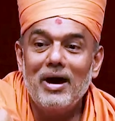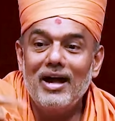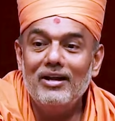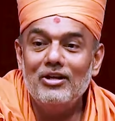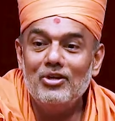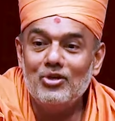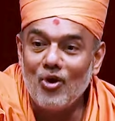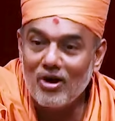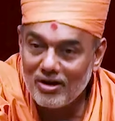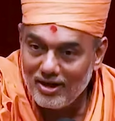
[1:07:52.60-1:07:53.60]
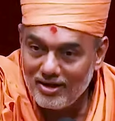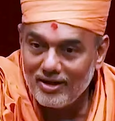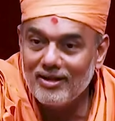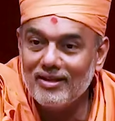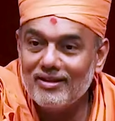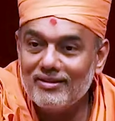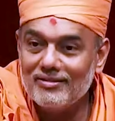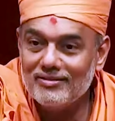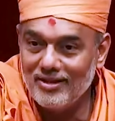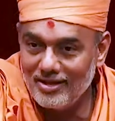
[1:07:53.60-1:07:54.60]
by tolerating
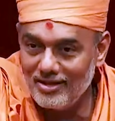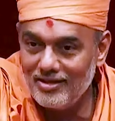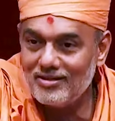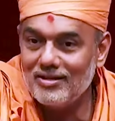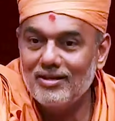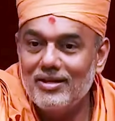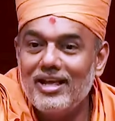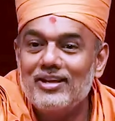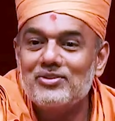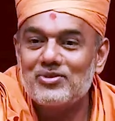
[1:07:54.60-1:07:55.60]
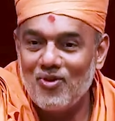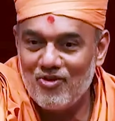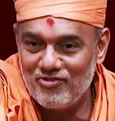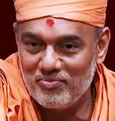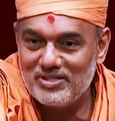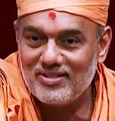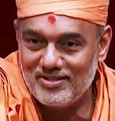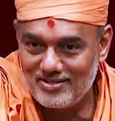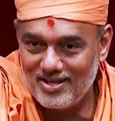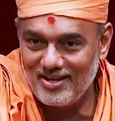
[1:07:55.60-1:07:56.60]
the initial days of
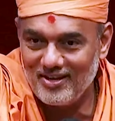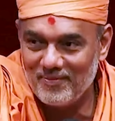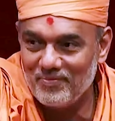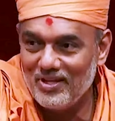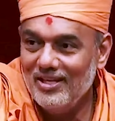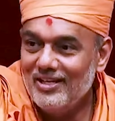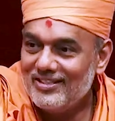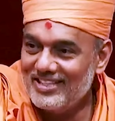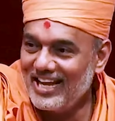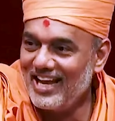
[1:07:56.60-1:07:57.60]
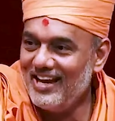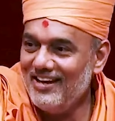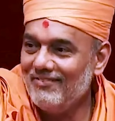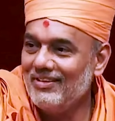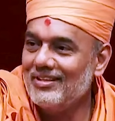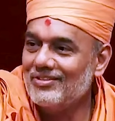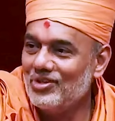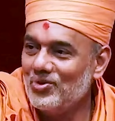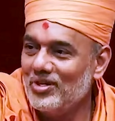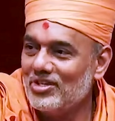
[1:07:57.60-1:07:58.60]
misunderstanding second when the
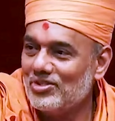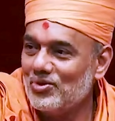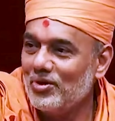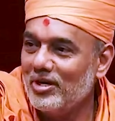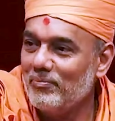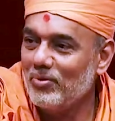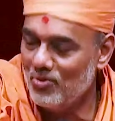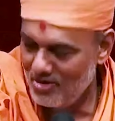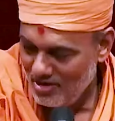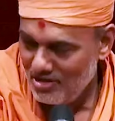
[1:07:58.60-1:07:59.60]
situations don't improve